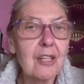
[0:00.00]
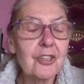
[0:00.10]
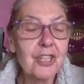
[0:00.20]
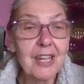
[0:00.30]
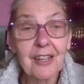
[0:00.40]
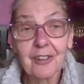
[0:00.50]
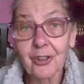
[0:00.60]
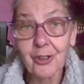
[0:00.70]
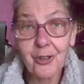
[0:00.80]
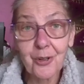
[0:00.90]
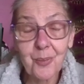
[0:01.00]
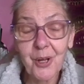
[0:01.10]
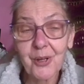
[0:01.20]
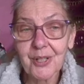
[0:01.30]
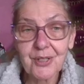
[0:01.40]
She hadn't heard
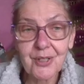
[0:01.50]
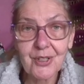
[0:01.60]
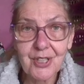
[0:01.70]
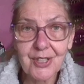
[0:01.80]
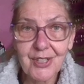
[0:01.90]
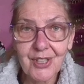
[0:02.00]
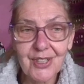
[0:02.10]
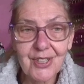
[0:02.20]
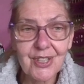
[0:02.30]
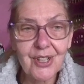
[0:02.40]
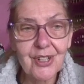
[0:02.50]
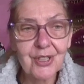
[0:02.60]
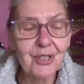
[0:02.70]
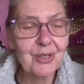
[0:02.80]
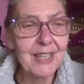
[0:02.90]
about it, so she's going to start
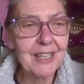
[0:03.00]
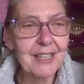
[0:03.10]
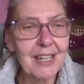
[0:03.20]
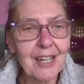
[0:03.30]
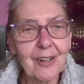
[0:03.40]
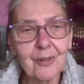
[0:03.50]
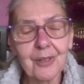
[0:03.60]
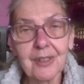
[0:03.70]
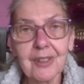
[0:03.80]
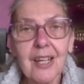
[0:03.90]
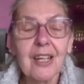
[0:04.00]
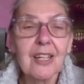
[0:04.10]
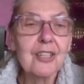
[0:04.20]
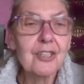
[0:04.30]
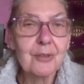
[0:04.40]
doing it now, and
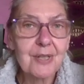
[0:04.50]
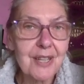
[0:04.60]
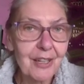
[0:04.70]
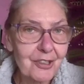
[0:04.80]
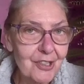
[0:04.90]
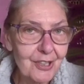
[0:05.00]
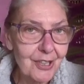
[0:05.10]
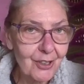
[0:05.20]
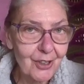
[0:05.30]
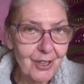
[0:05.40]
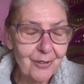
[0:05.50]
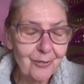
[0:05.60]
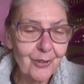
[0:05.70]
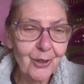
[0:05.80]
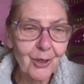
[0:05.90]
she was actually looking
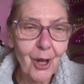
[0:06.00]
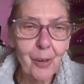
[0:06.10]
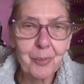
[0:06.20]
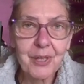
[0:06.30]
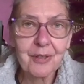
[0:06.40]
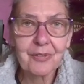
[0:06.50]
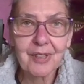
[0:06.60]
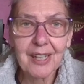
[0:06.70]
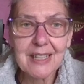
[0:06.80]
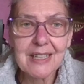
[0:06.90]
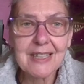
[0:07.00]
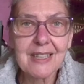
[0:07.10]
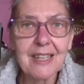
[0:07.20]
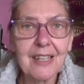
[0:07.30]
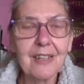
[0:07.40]
for a copy of
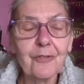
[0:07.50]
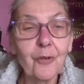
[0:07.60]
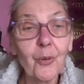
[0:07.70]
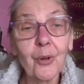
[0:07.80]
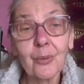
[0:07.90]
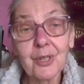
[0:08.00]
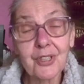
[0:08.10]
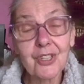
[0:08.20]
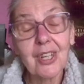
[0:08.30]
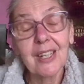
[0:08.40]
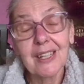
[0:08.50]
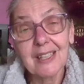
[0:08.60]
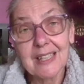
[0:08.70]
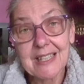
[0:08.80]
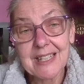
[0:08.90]
1984, which
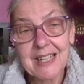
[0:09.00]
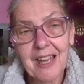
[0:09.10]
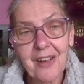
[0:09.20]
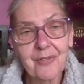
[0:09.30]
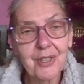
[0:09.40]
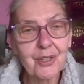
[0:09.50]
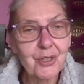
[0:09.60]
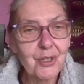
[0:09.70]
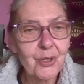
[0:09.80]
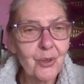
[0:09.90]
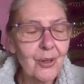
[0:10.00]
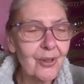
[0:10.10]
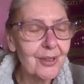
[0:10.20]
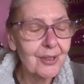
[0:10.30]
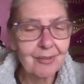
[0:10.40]
they didn't have in the store,
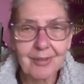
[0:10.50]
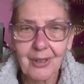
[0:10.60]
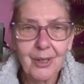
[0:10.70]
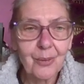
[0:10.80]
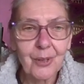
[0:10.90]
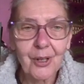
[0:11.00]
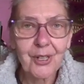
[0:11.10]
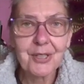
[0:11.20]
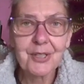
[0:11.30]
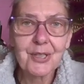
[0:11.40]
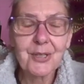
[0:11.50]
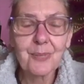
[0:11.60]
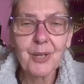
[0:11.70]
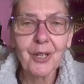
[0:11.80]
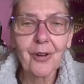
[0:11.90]
and we got into this
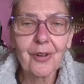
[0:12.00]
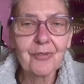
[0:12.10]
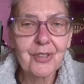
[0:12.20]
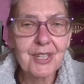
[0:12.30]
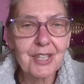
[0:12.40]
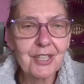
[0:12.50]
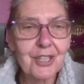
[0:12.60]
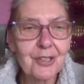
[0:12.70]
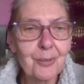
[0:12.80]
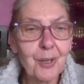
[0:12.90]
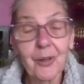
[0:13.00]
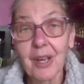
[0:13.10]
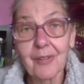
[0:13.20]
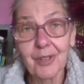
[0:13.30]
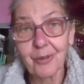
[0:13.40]
big conversation about
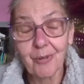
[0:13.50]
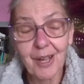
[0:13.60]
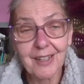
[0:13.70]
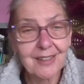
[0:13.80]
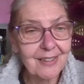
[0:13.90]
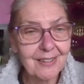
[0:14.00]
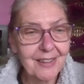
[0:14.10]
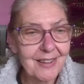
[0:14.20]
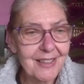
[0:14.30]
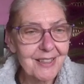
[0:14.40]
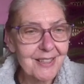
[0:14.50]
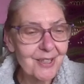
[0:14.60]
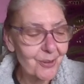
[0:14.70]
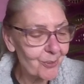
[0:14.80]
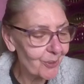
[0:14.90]
having read it and things
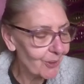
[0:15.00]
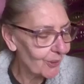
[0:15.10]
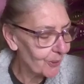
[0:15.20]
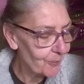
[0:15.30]
in the world.